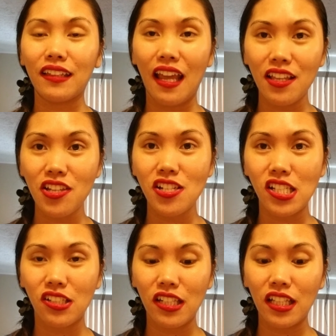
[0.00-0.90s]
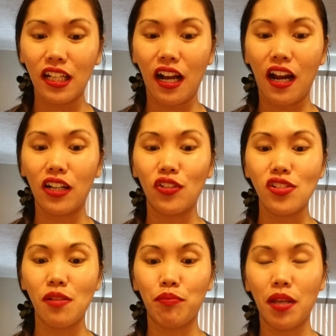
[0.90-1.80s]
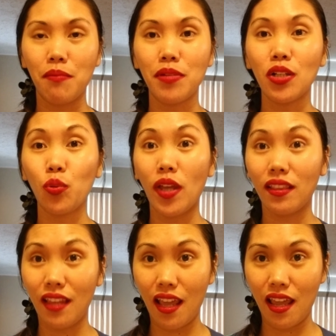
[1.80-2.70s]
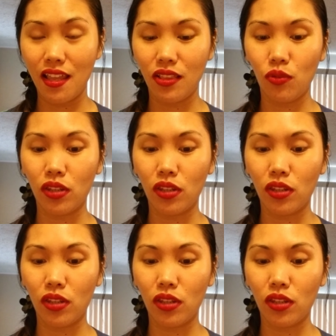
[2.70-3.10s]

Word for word: 10 years green card on September 28,